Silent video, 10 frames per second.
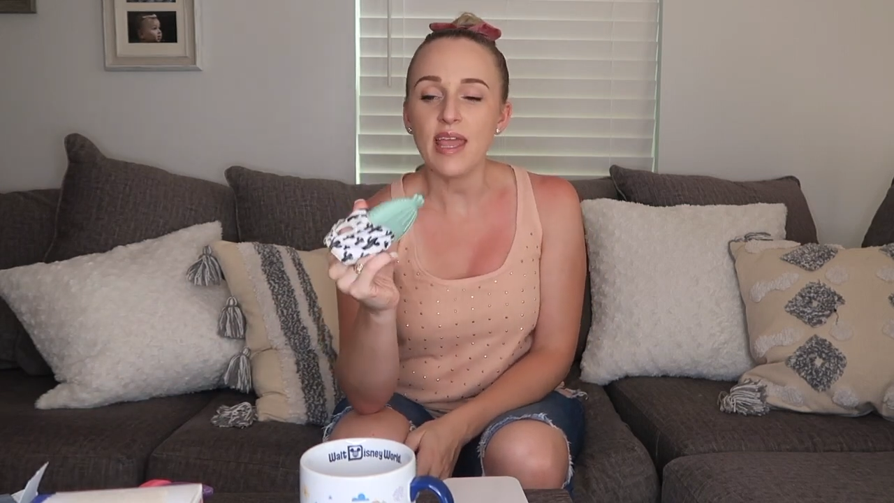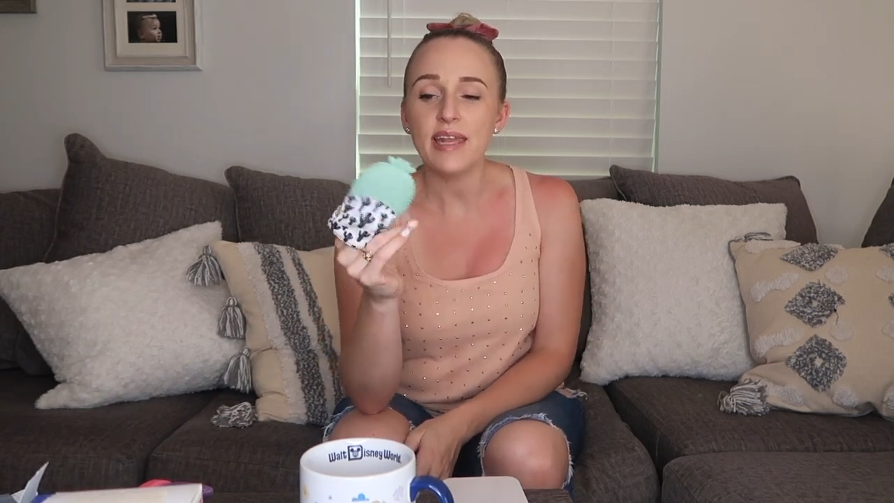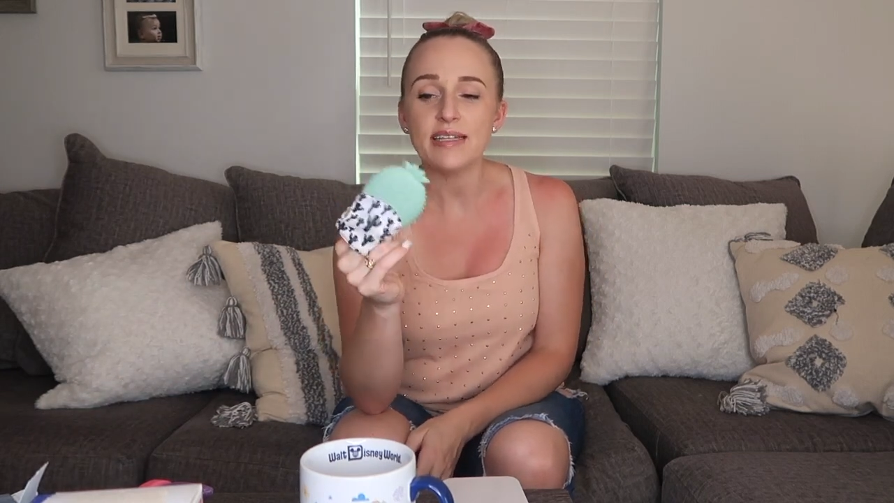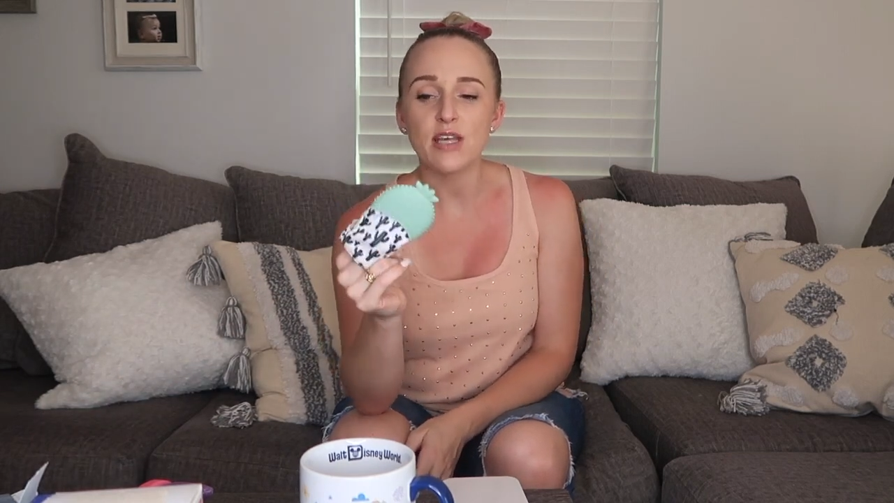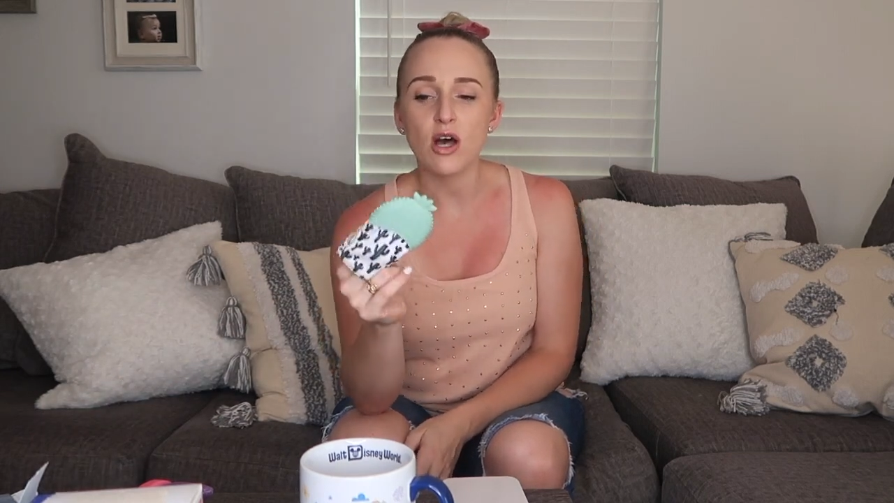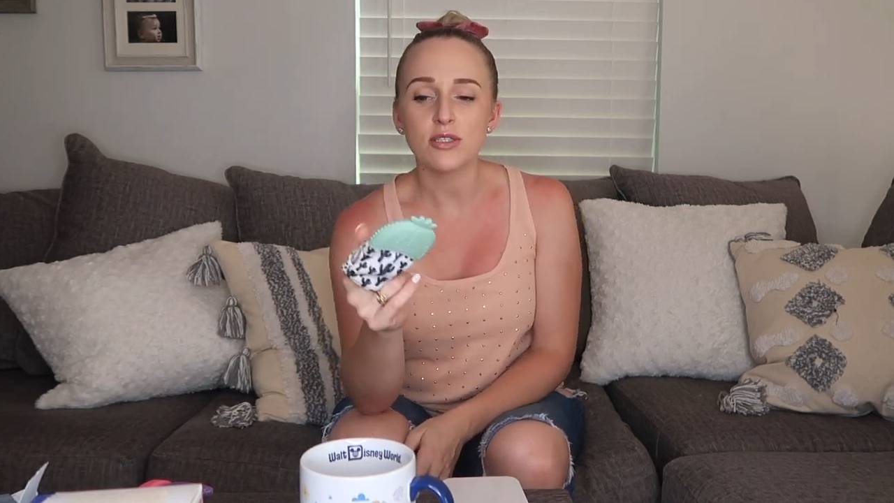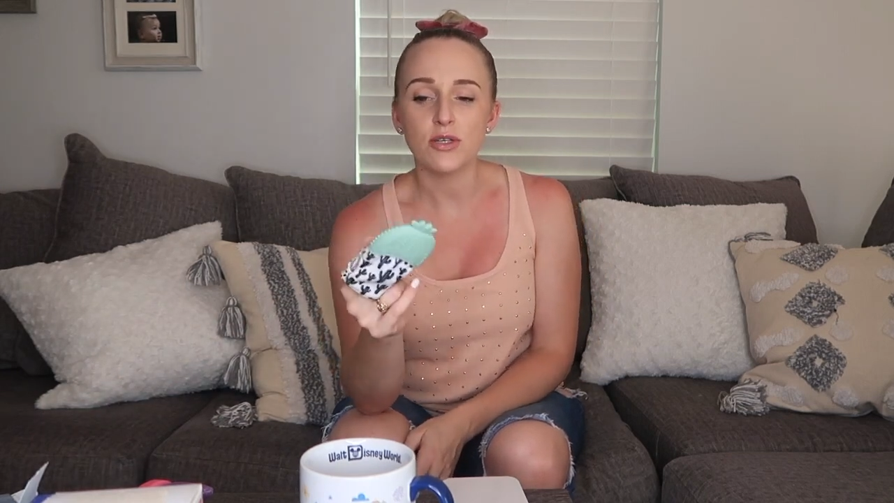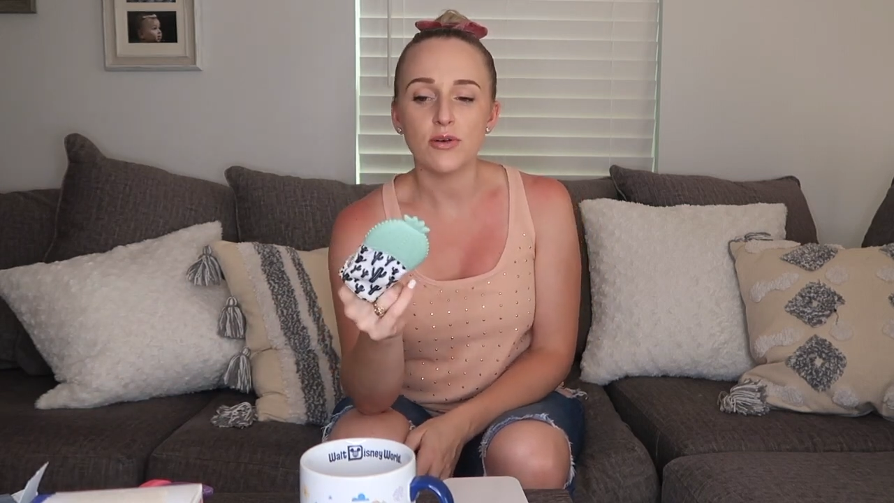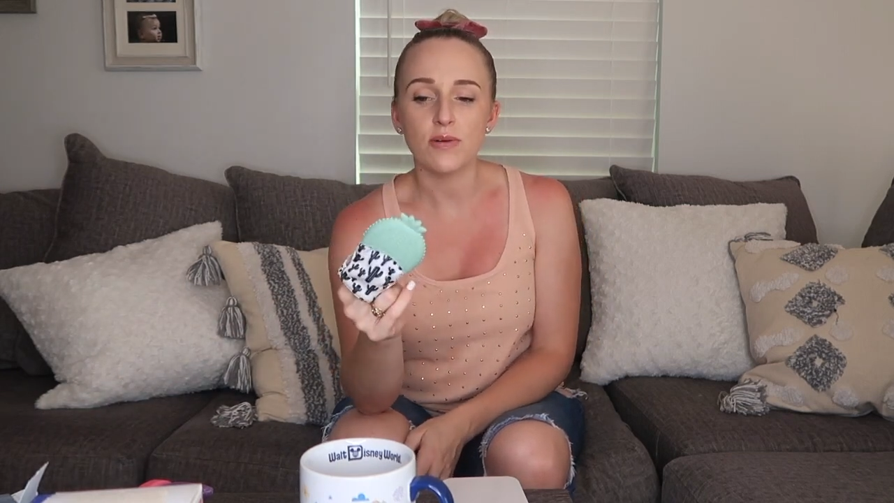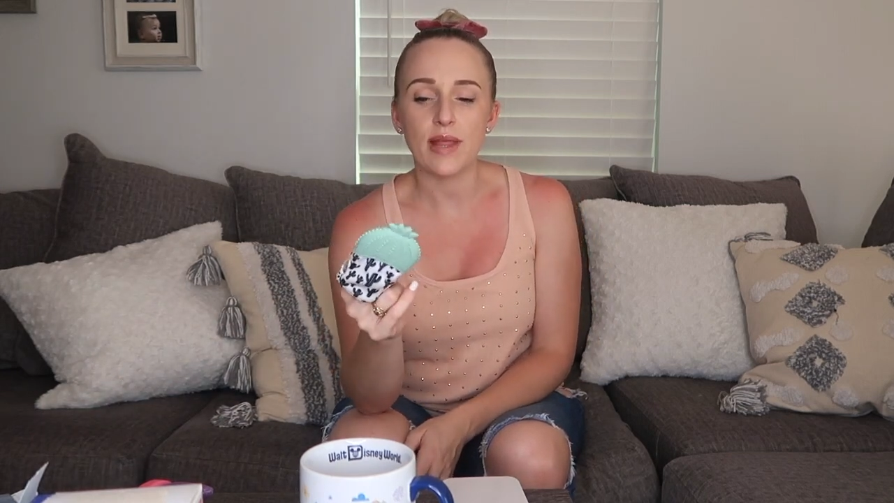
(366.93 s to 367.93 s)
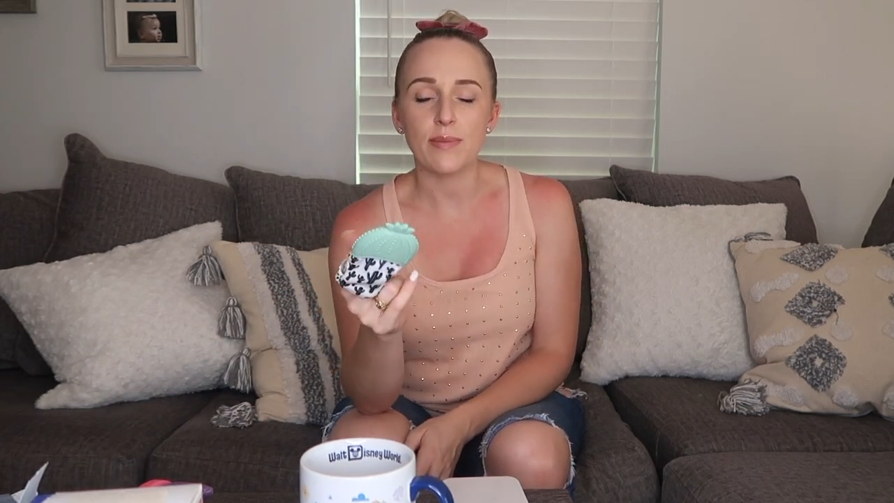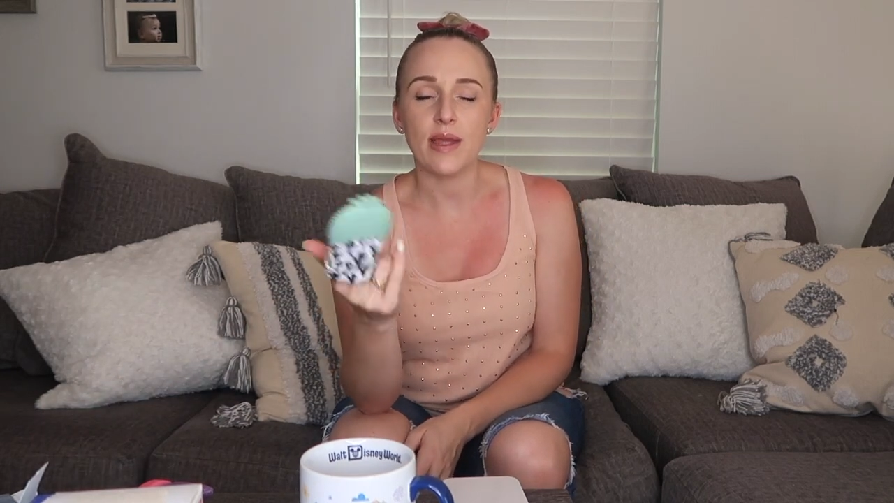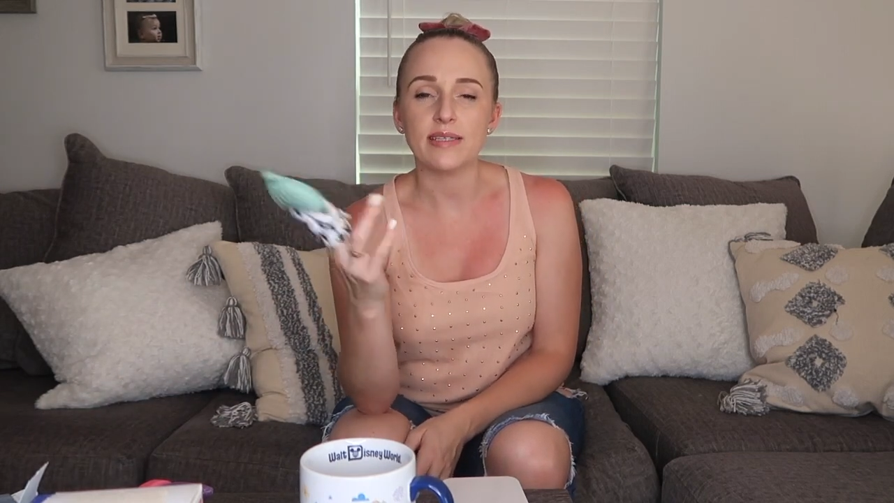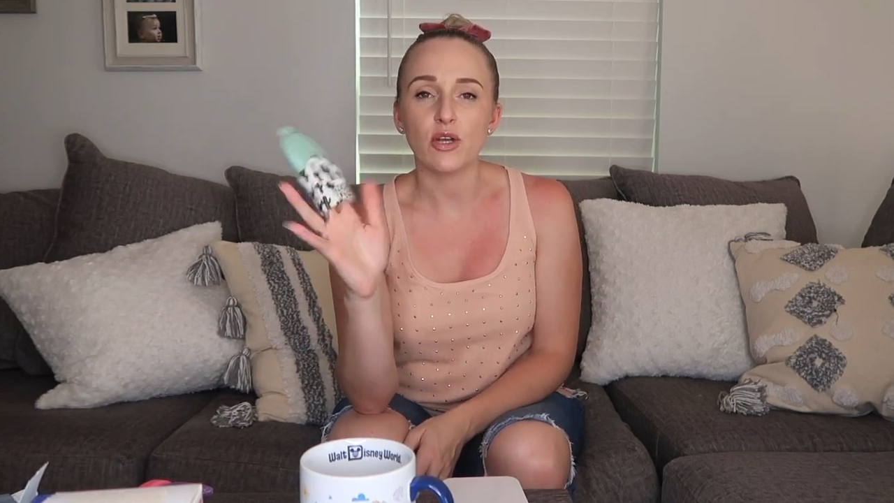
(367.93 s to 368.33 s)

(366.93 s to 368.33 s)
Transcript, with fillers: And it's also like makes